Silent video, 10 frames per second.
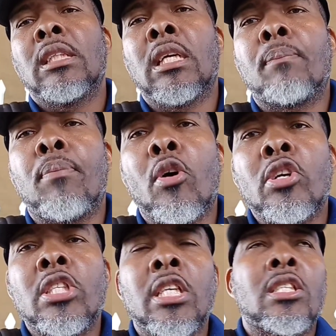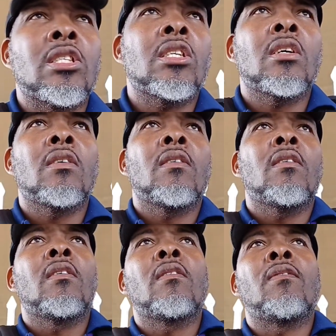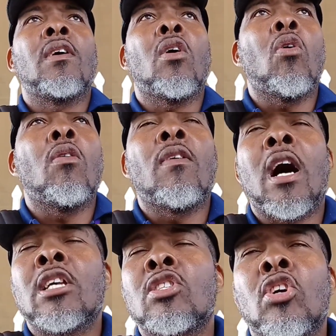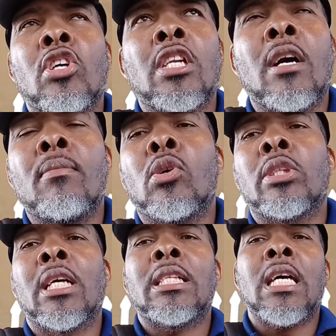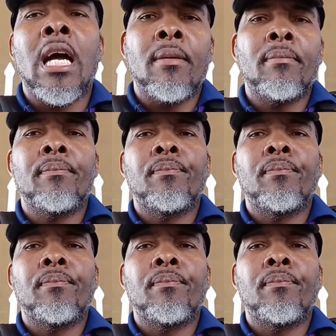it persists for over a certain amount of time.